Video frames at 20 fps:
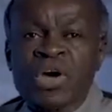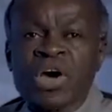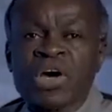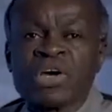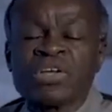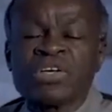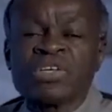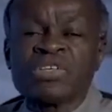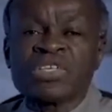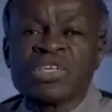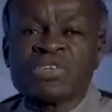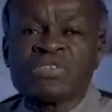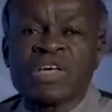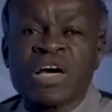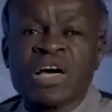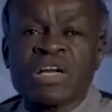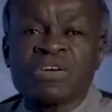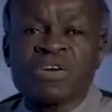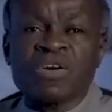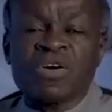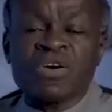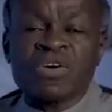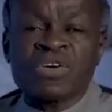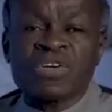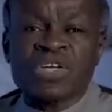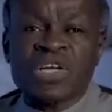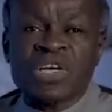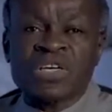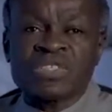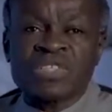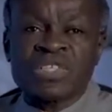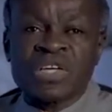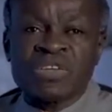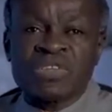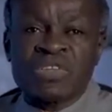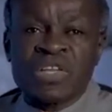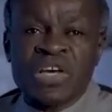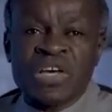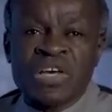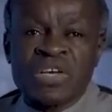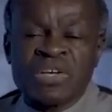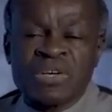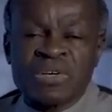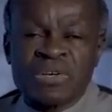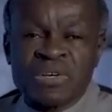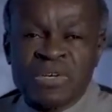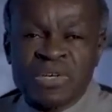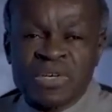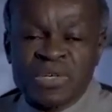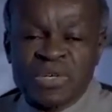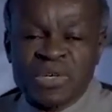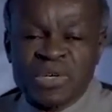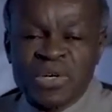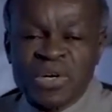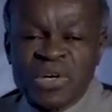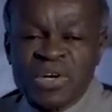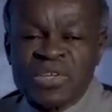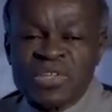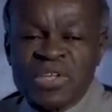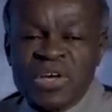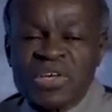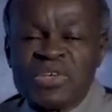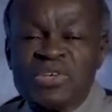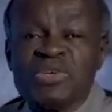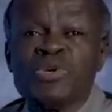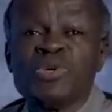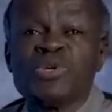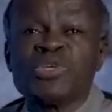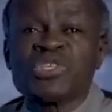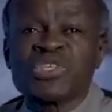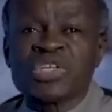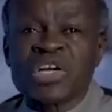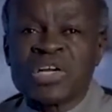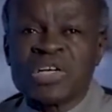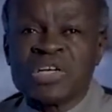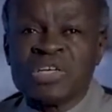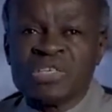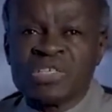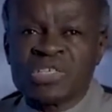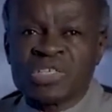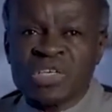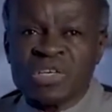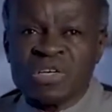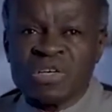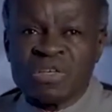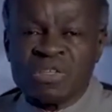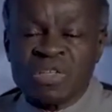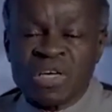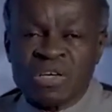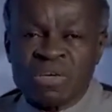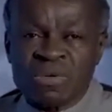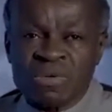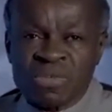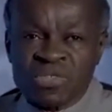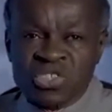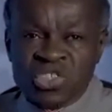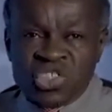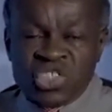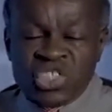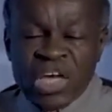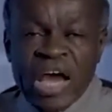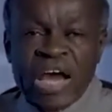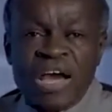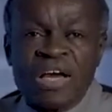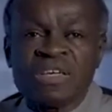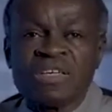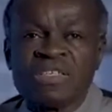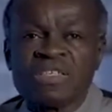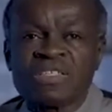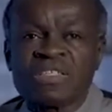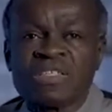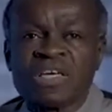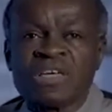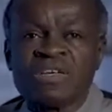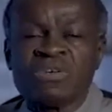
And it's in that context that they use religion, they use science, they